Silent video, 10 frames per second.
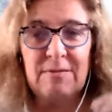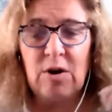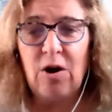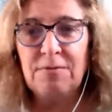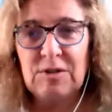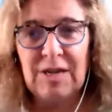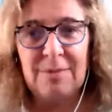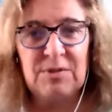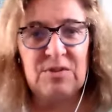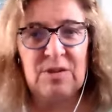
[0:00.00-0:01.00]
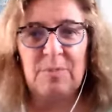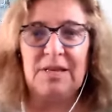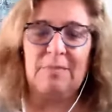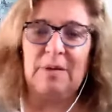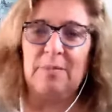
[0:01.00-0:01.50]
oftentimes if
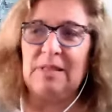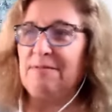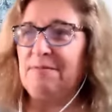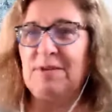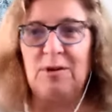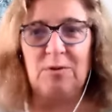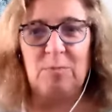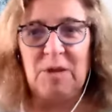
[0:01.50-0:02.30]
somebody, maybe they've, the